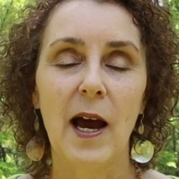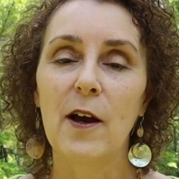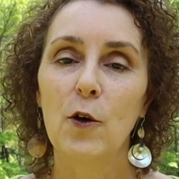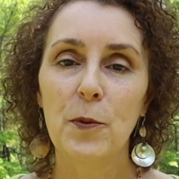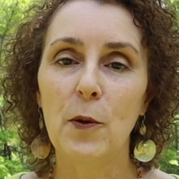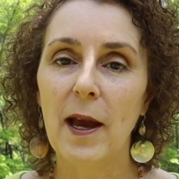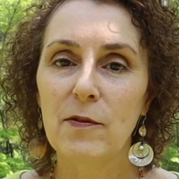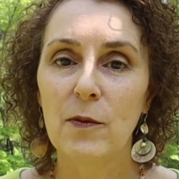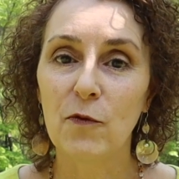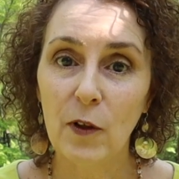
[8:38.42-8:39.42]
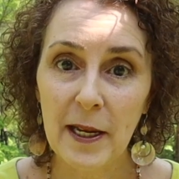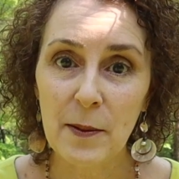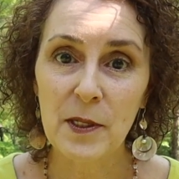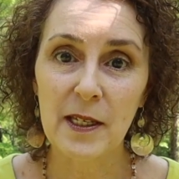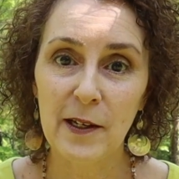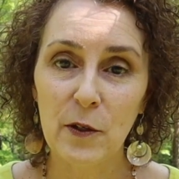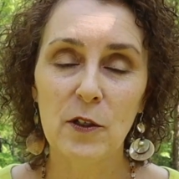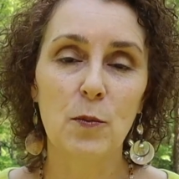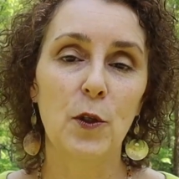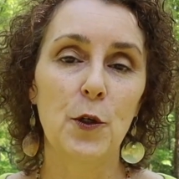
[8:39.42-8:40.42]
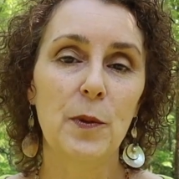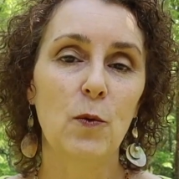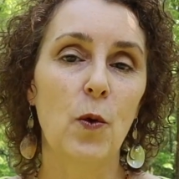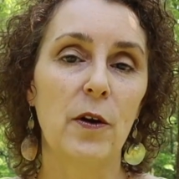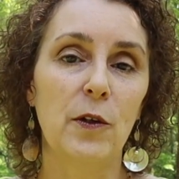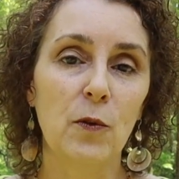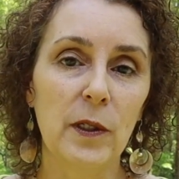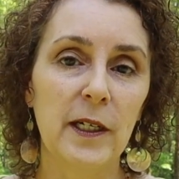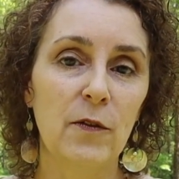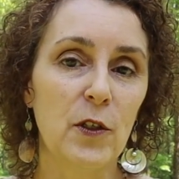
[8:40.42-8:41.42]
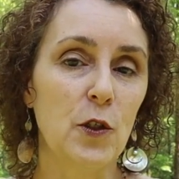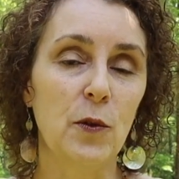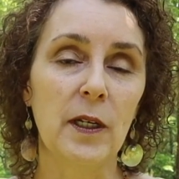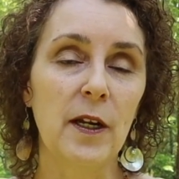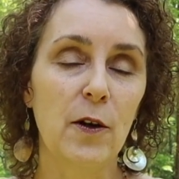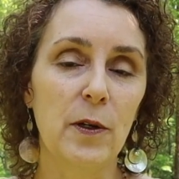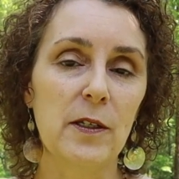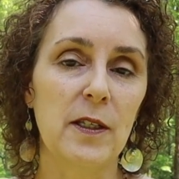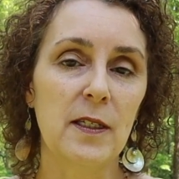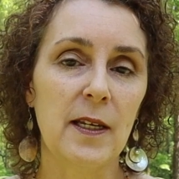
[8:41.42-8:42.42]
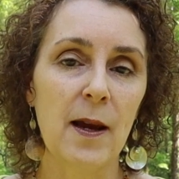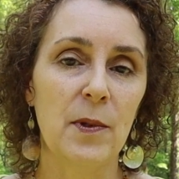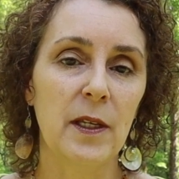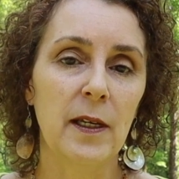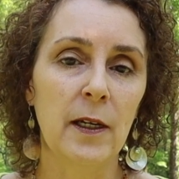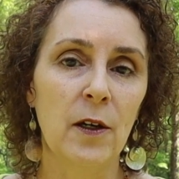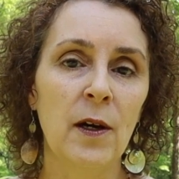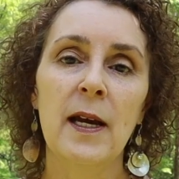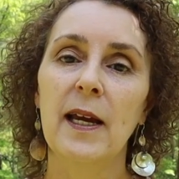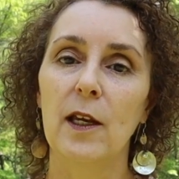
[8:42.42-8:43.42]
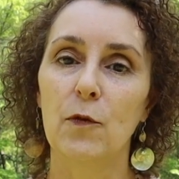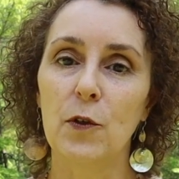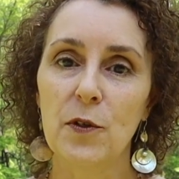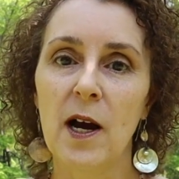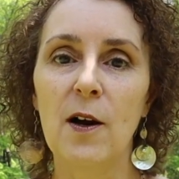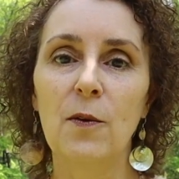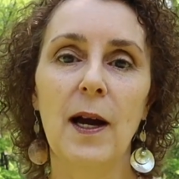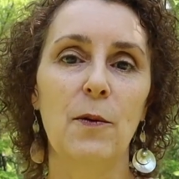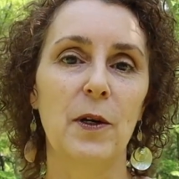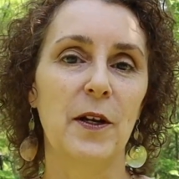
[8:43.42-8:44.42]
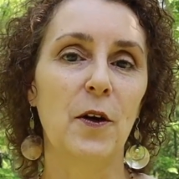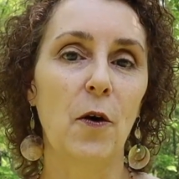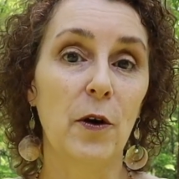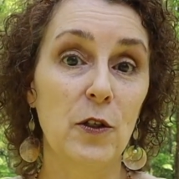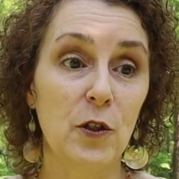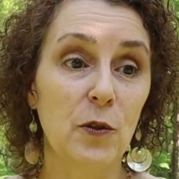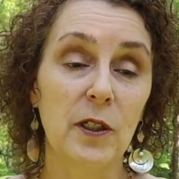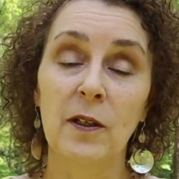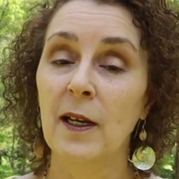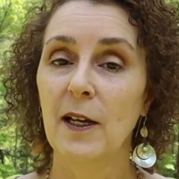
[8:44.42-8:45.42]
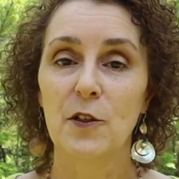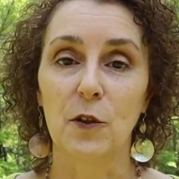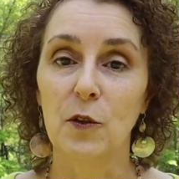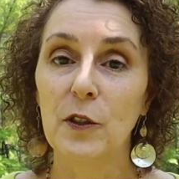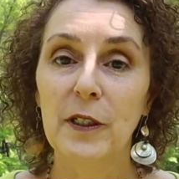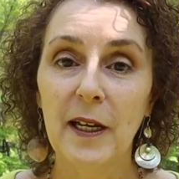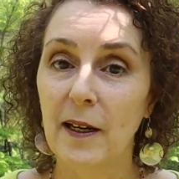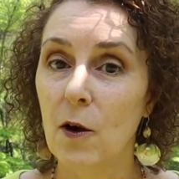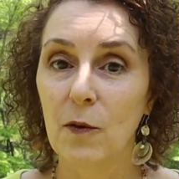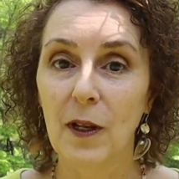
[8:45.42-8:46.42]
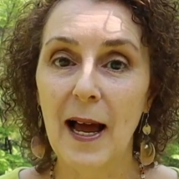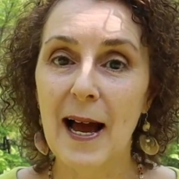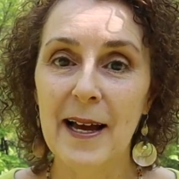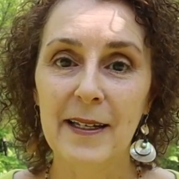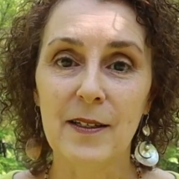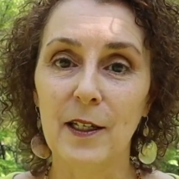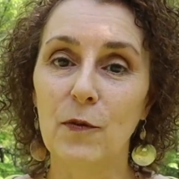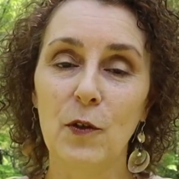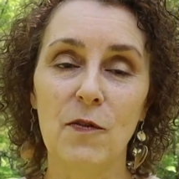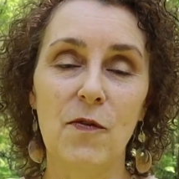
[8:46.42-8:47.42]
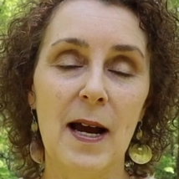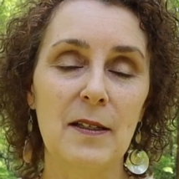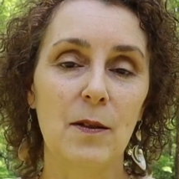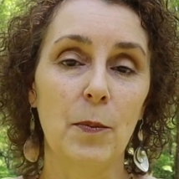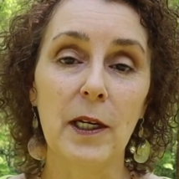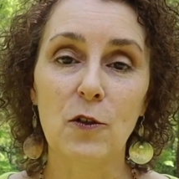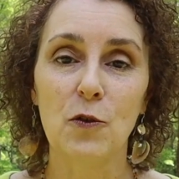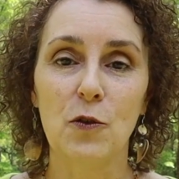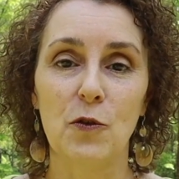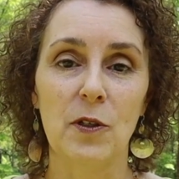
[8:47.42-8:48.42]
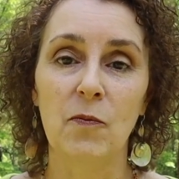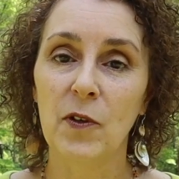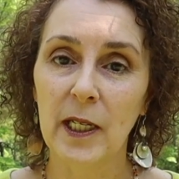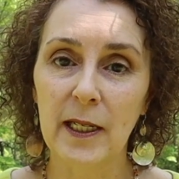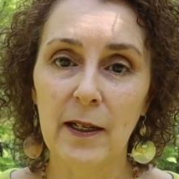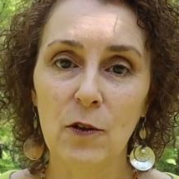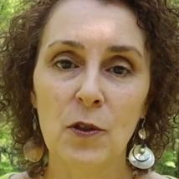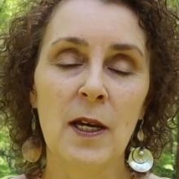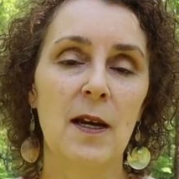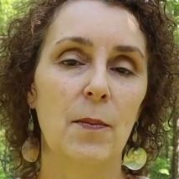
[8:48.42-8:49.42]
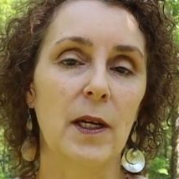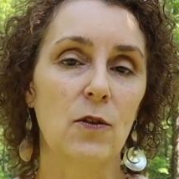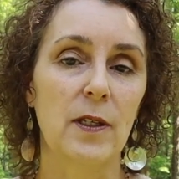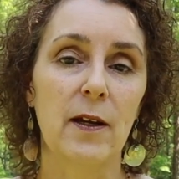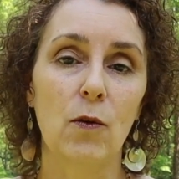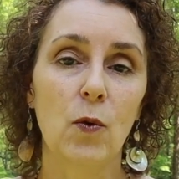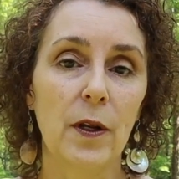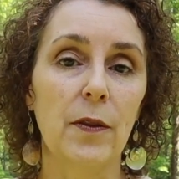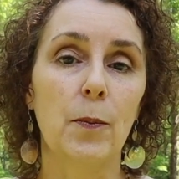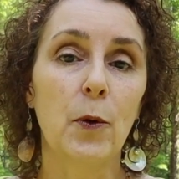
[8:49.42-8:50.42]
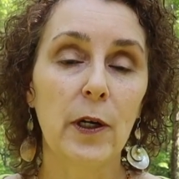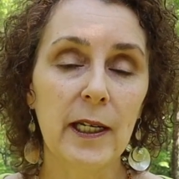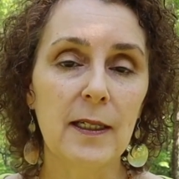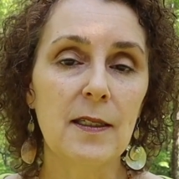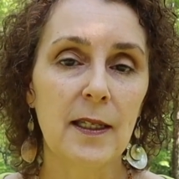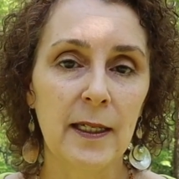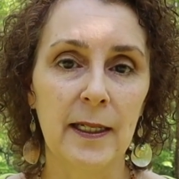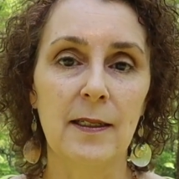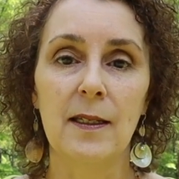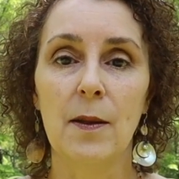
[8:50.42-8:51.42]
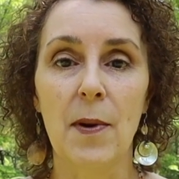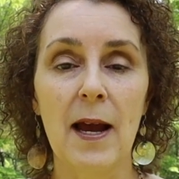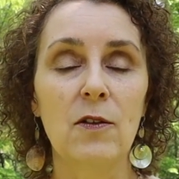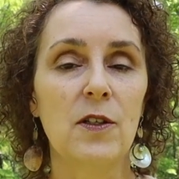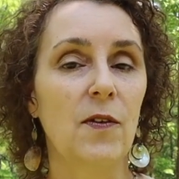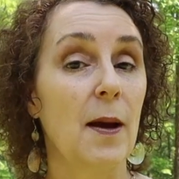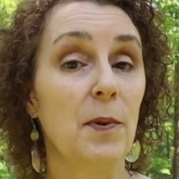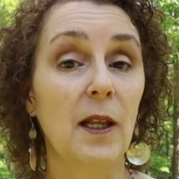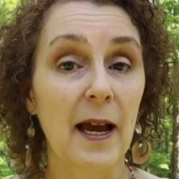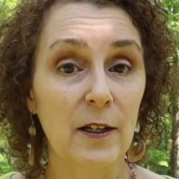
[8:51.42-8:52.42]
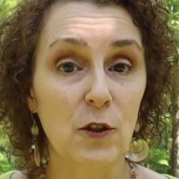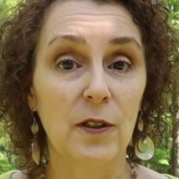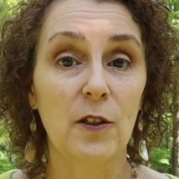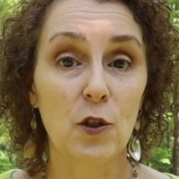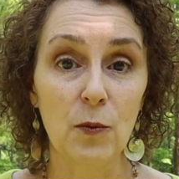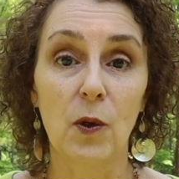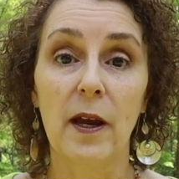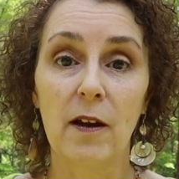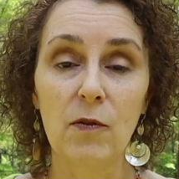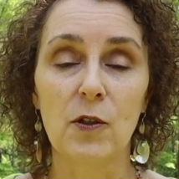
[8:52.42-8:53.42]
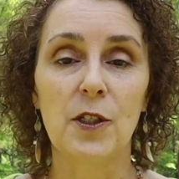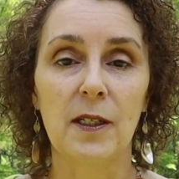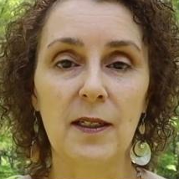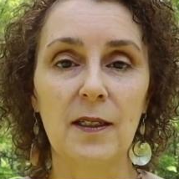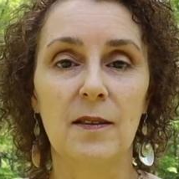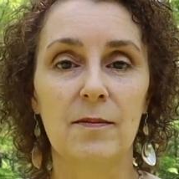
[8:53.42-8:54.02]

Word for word: I hope you have some flame azaleas blooming where you live that you can notice this time of the year. If you don't, I would encourage you to, to look online and see if you can find some pictures or some videos, because they are one of the prettiest things in the mountains of Appalachia that you will ever see.